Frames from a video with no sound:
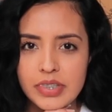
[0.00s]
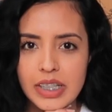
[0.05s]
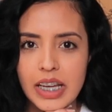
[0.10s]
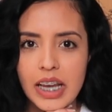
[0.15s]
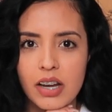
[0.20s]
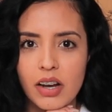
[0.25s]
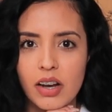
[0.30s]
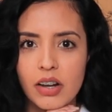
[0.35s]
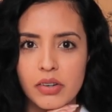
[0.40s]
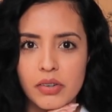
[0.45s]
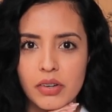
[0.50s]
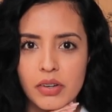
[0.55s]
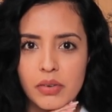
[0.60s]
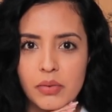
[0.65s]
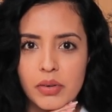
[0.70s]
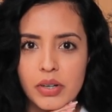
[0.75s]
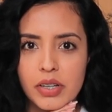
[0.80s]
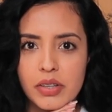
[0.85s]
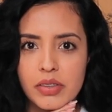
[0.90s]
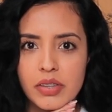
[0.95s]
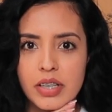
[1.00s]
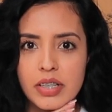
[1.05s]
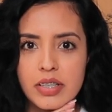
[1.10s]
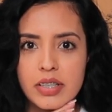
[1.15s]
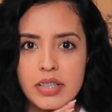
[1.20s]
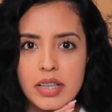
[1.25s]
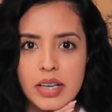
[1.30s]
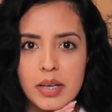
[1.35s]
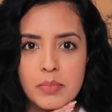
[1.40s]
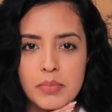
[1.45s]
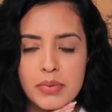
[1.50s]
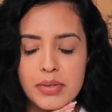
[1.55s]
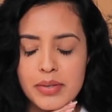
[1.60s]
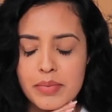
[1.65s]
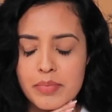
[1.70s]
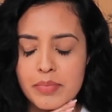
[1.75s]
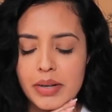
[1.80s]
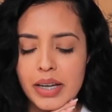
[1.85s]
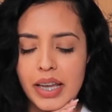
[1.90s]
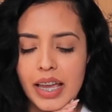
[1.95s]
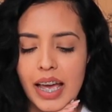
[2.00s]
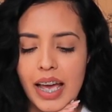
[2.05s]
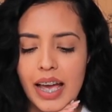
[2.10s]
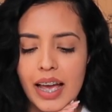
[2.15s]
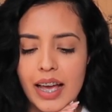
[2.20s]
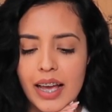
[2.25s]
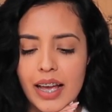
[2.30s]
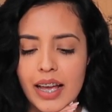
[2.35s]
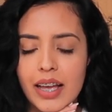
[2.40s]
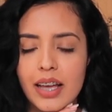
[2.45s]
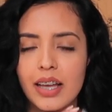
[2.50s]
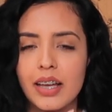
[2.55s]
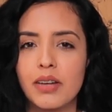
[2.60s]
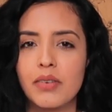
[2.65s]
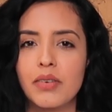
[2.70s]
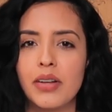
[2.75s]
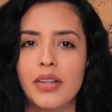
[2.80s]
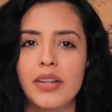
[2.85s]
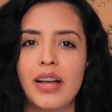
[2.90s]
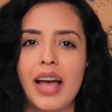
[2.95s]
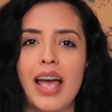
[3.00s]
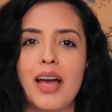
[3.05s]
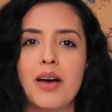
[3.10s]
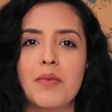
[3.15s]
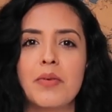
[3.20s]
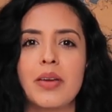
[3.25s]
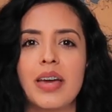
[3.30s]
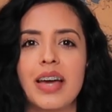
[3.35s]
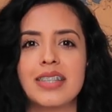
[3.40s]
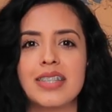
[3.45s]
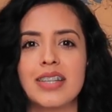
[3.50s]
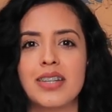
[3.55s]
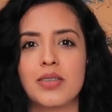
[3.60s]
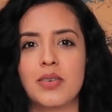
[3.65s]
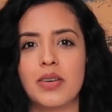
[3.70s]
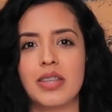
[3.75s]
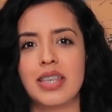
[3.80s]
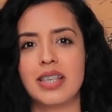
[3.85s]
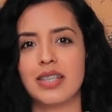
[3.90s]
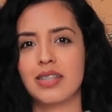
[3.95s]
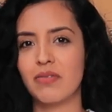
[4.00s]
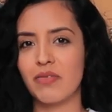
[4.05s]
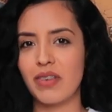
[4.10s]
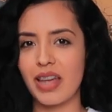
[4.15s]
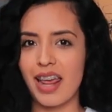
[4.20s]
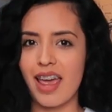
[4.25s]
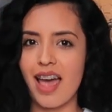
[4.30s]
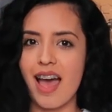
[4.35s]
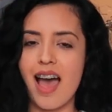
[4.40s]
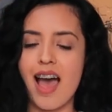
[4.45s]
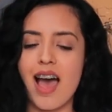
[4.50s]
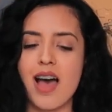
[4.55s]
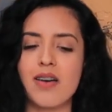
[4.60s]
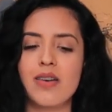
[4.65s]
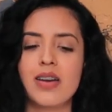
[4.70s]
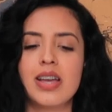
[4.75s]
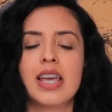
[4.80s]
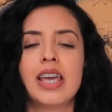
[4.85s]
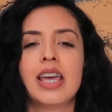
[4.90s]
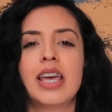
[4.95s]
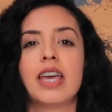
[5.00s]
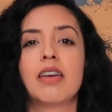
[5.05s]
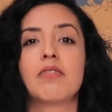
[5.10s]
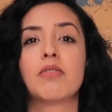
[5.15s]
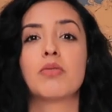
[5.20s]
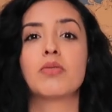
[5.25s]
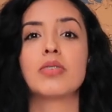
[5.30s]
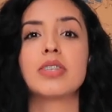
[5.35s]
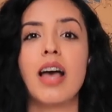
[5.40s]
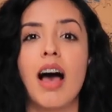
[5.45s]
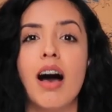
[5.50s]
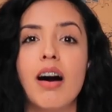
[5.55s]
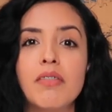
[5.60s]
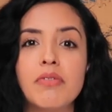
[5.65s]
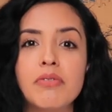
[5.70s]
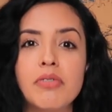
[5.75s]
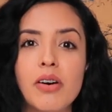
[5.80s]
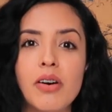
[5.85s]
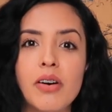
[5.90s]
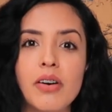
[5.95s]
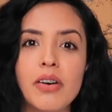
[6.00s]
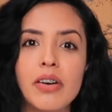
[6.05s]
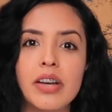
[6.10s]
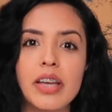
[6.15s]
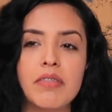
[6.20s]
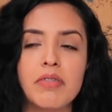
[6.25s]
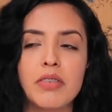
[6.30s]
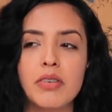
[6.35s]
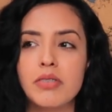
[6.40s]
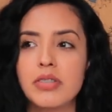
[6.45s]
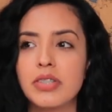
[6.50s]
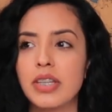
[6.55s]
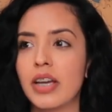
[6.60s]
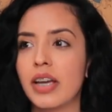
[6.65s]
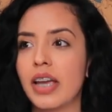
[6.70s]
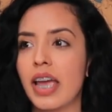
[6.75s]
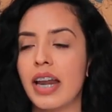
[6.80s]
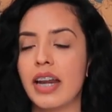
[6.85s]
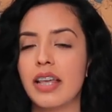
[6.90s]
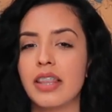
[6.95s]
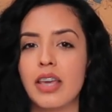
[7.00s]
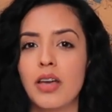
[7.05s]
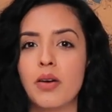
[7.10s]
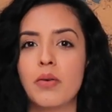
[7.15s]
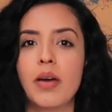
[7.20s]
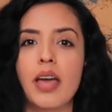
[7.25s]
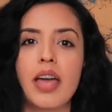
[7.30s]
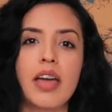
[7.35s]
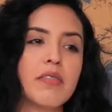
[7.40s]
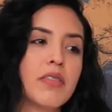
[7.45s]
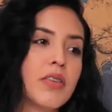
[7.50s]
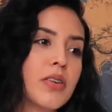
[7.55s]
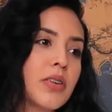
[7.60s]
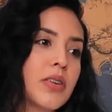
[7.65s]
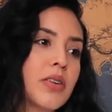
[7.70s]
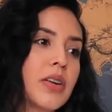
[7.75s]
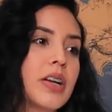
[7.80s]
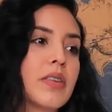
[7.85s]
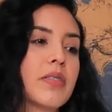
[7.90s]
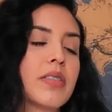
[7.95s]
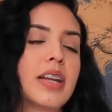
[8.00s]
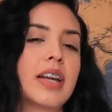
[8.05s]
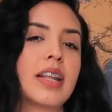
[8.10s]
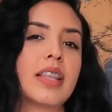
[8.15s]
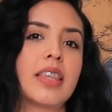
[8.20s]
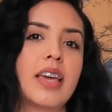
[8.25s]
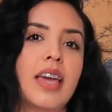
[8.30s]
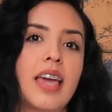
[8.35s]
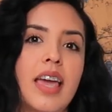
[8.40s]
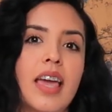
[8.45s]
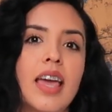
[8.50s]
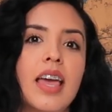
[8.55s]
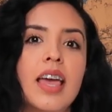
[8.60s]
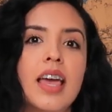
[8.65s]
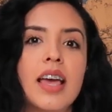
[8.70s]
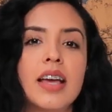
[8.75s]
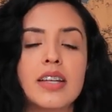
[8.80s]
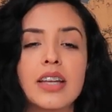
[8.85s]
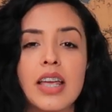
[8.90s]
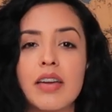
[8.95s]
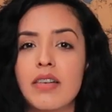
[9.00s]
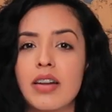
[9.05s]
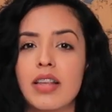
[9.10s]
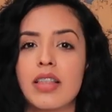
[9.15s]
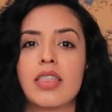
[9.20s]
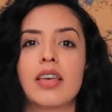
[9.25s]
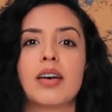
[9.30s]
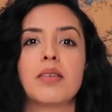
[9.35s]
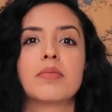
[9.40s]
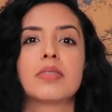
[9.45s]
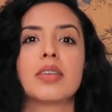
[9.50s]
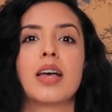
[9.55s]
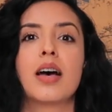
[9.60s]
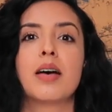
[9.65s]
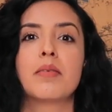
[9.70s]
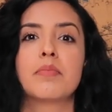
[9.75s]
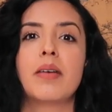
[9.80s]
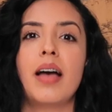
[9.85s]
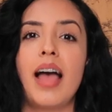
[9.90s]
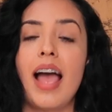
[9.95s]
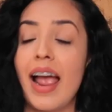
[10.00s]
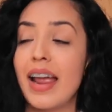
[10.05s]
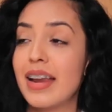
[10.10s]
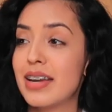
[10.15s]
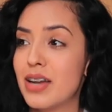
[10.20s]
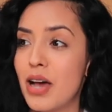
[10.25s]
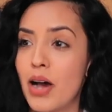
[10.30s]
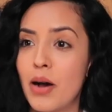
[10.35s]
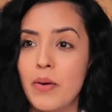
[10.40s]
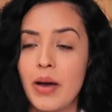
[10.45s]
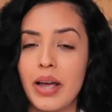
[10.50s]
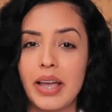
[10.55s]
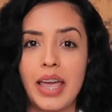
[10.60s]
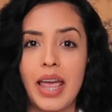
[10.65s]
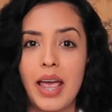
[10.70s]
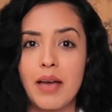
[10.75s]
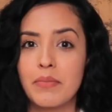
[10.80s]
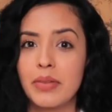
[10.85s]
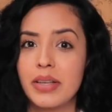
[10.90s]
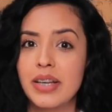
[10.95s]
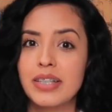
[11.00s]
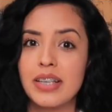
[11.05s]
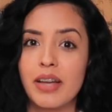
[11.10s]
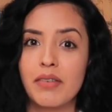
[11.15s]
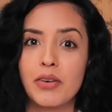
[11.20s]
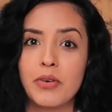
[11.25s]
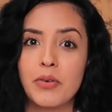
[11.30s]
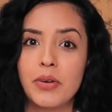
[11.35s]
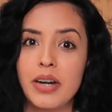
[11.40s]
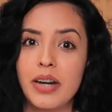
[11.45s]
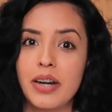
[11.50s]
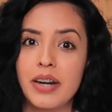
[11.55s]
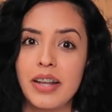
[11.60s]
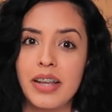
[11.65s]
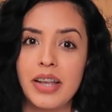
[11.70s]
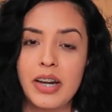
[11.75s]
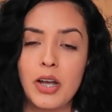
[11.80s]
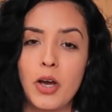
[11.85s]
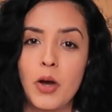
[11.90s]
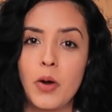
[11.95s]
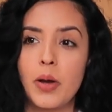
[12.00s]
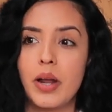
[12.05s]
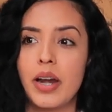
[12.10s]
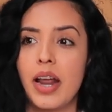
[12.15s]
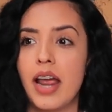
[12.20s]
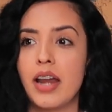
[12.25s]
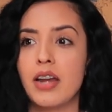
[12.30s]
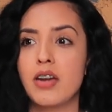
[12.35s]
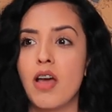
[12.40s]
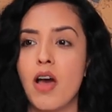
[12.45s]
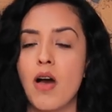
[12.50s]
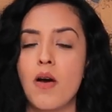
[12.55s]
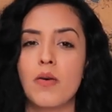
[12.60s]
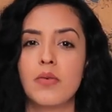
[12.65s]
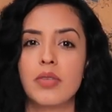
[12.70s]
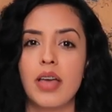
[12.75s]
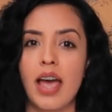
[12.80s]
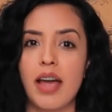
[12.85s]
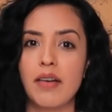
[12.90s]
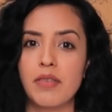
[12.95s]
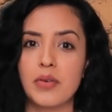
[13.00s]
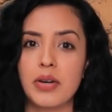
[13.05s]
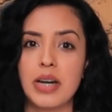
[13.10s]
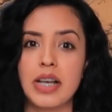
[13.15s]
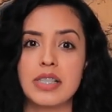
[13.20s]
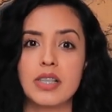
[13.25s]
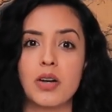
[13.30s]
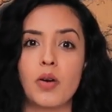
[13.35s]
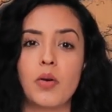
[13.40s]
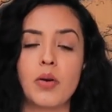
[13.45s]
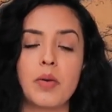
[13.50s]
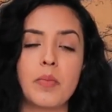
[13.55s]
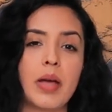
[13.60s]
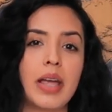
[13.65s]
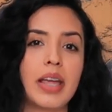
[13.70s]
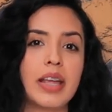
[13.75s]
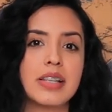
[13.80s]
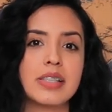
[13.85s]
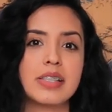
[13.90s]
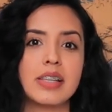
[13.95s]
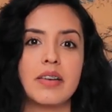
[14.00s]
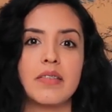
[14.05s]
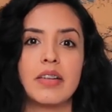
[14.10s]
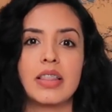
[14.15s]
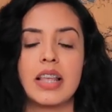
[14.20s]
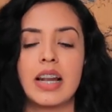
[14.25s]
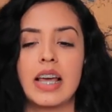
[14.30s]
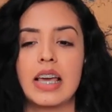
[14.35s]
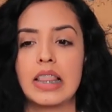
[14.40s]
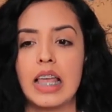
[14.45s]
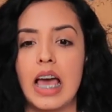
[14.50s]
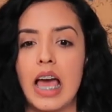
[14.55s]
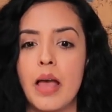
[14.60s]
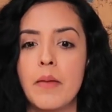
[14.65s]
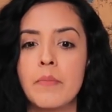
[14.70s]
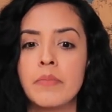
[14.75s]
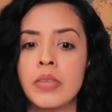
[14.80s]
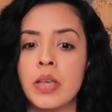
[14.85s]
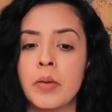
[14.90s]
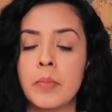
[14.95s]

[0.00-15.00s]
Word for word: take on one of these tips. But yeah. Well, I hope you guys enjoyed this video. If it was helpful, if you took anything away, if you agreed with anything, give it a thumbs up. I know I can't please everyone, and, you know, and I know that everyone has their own opinions and everything like that,